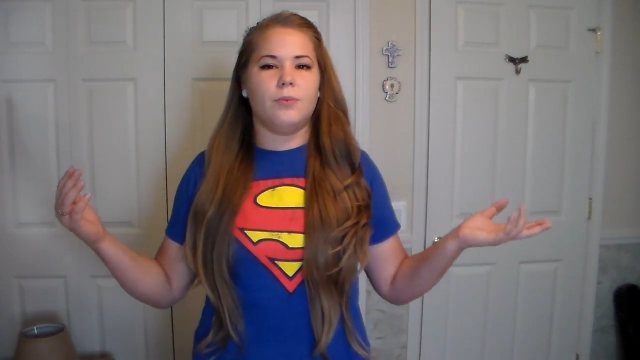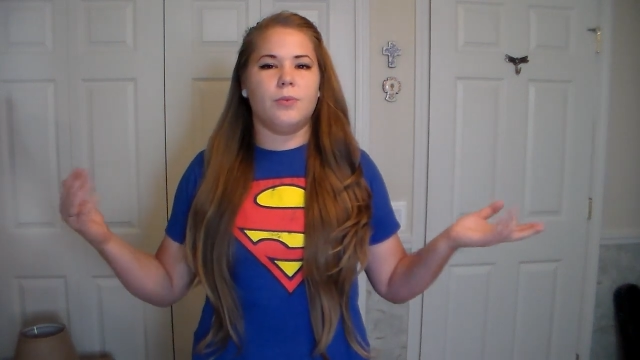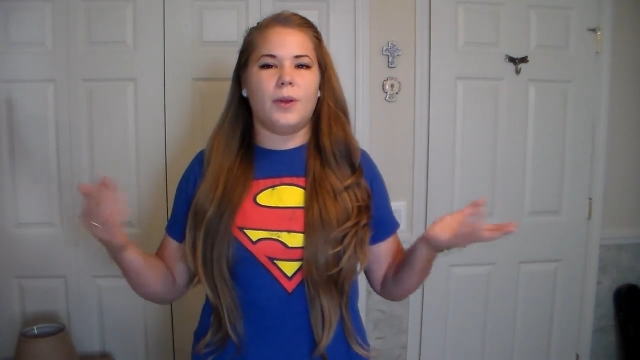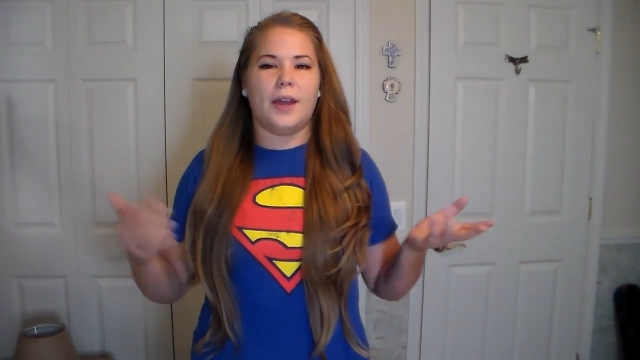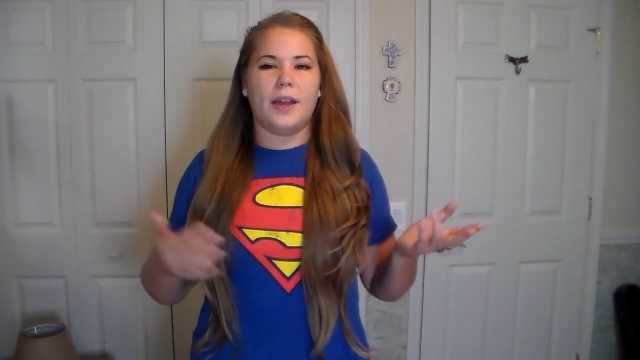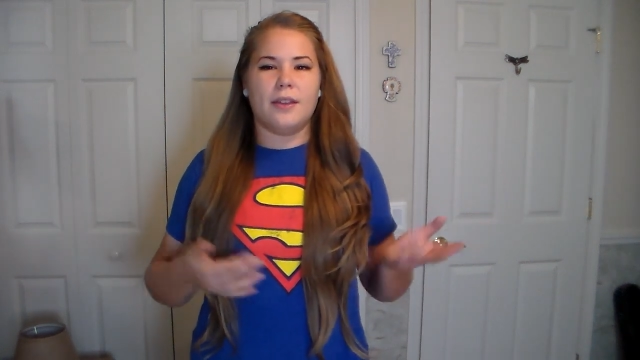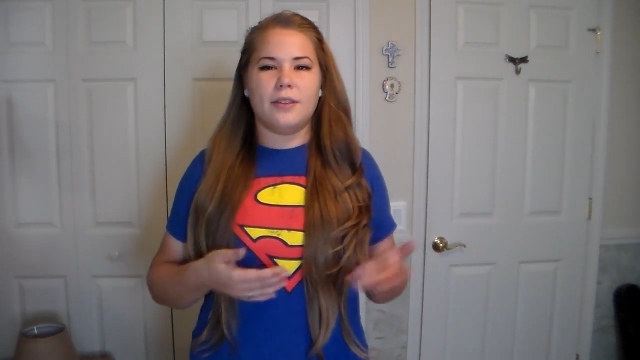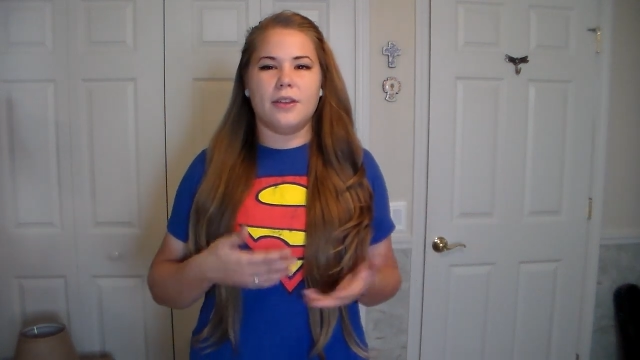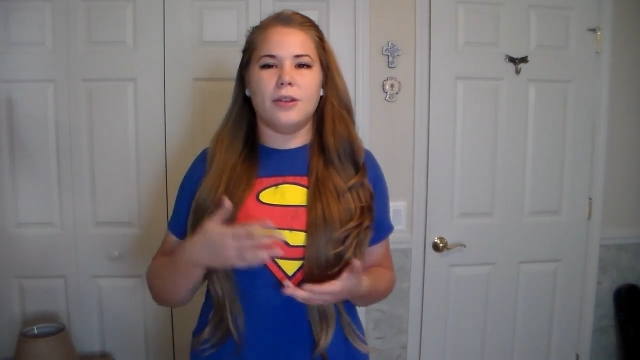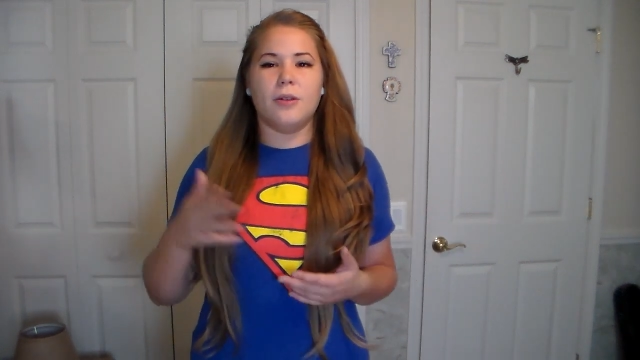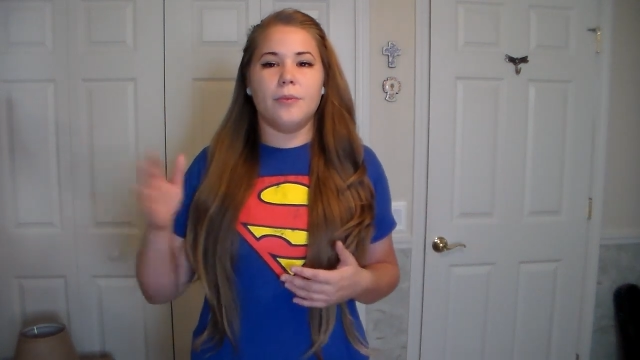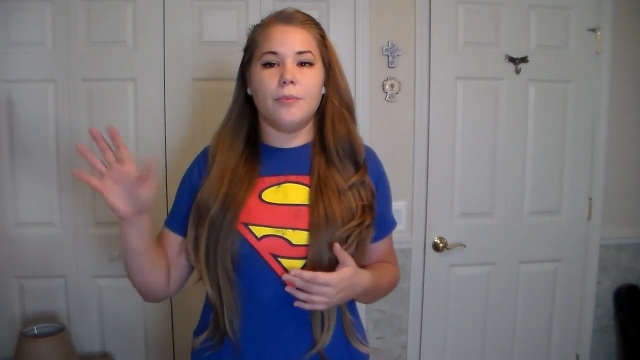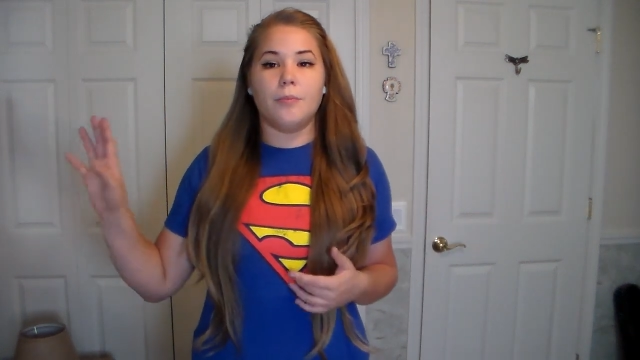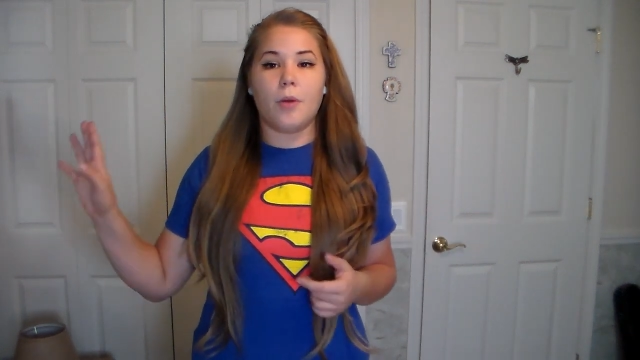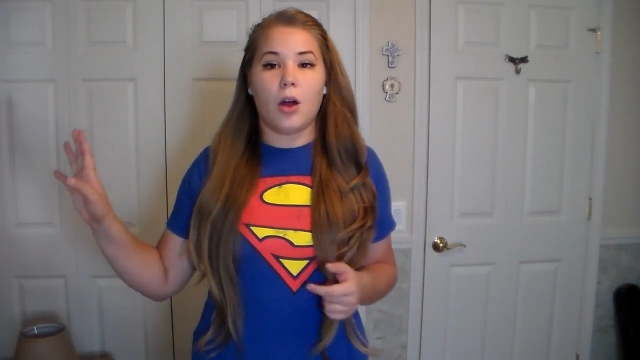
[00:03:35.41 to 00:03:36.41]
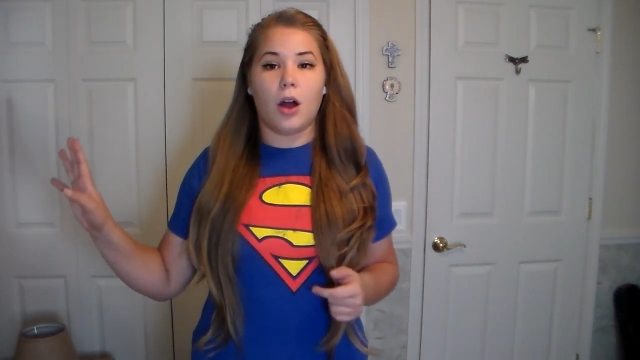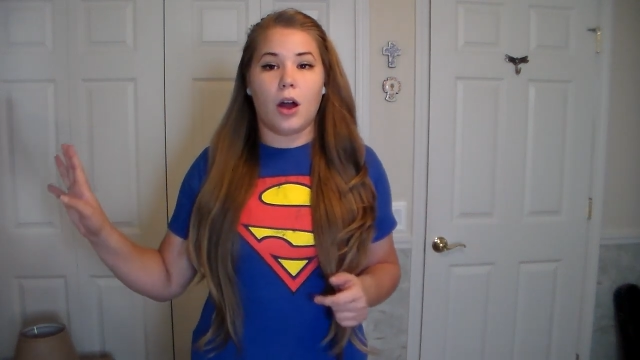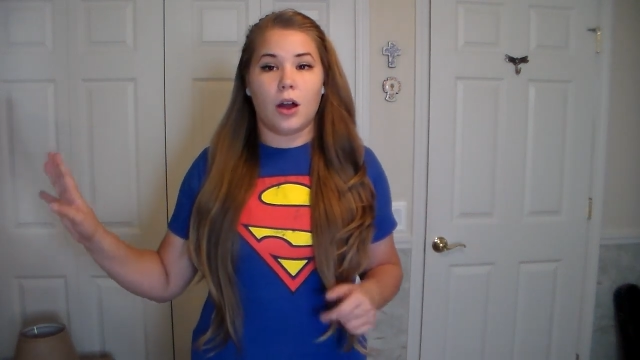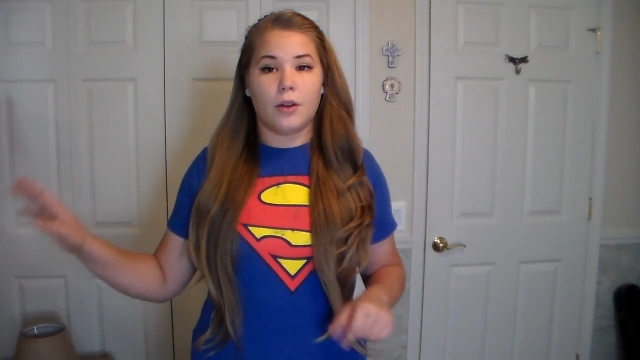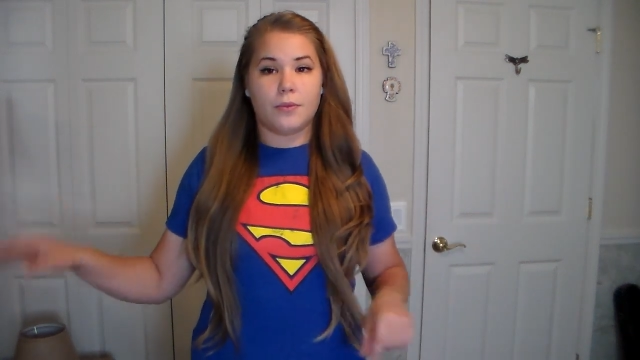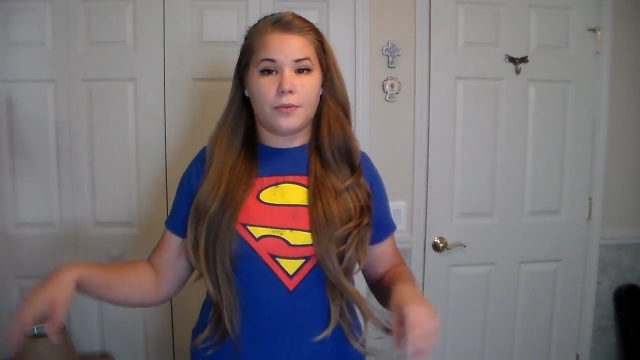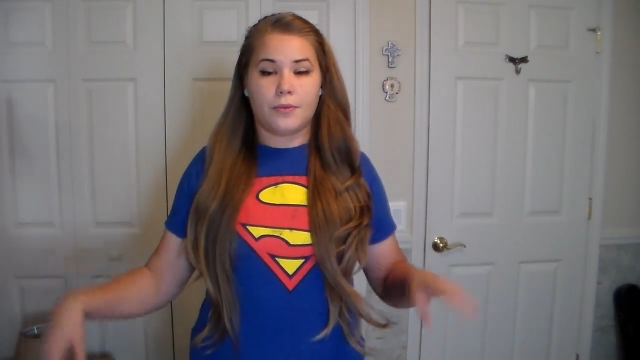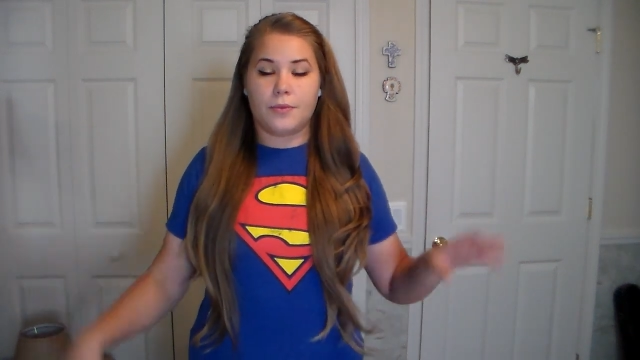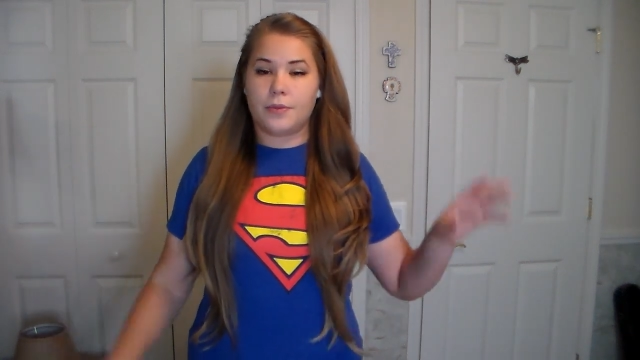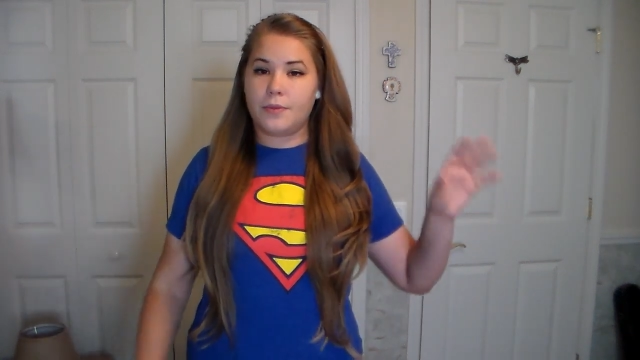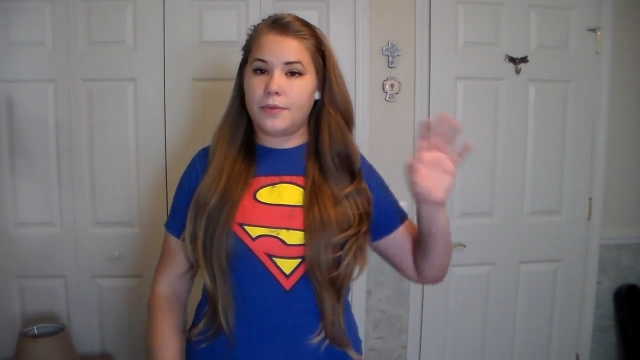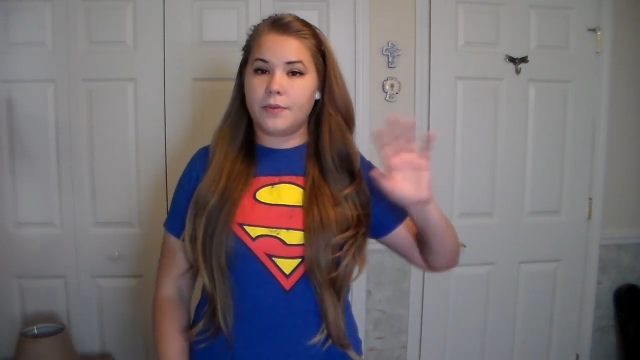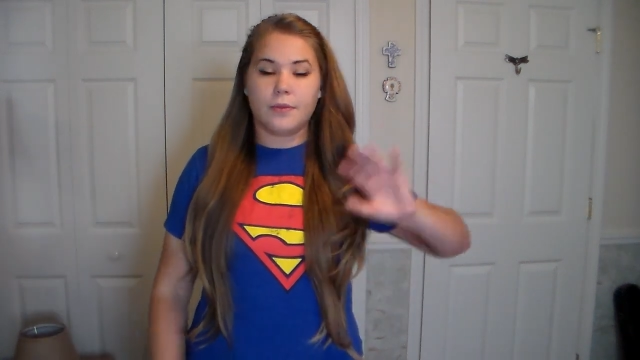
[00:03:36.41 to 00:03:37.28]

random off